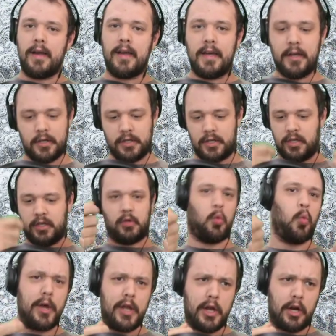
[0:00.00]
Here's this
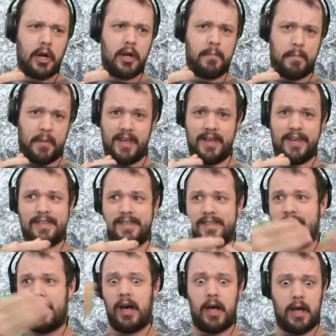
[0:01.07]
weird piece
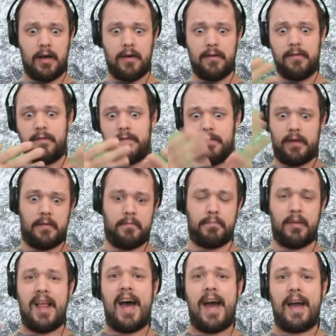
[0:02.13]
of
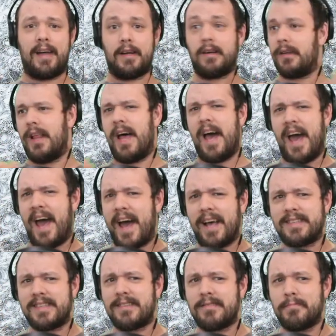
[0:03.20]
black
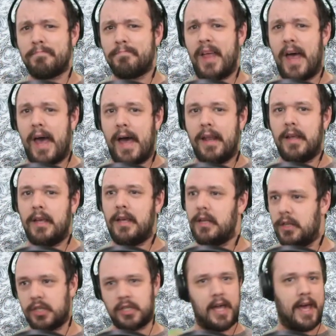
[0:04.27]
glass that he
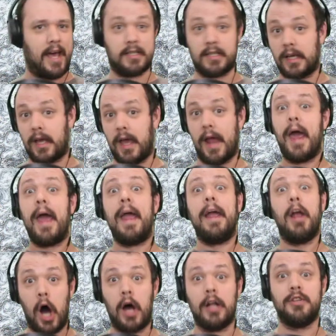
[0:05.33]
just has the kid
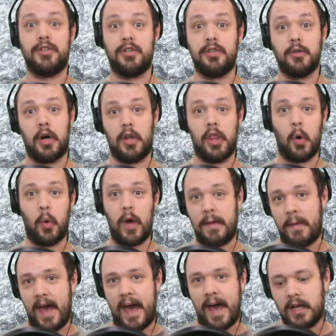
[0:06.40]
hang on to on the way
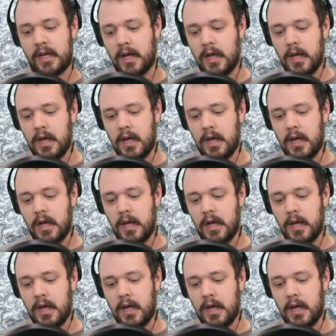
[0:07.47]
back.